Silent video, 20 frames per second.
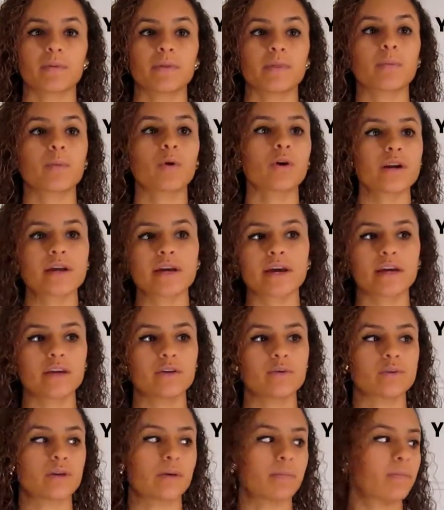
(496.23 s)
In the morning I
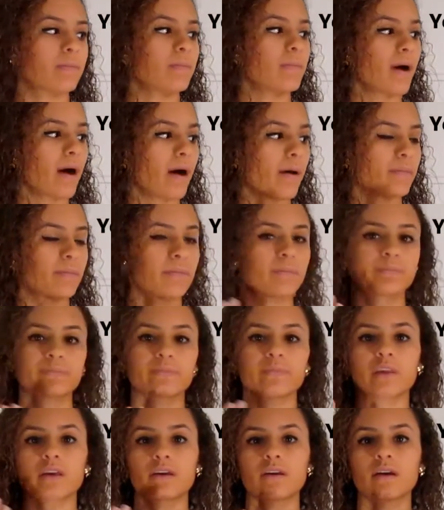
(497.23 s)
use a
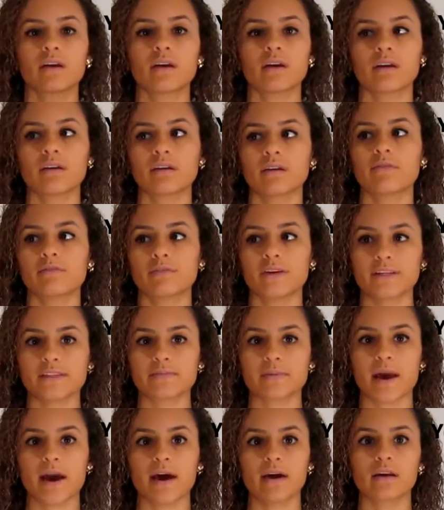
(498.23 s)
face
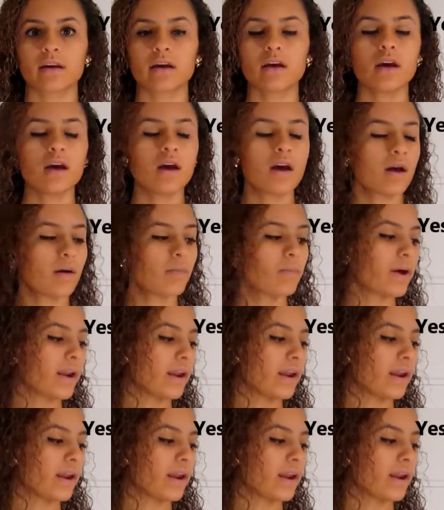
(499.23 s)
pad, but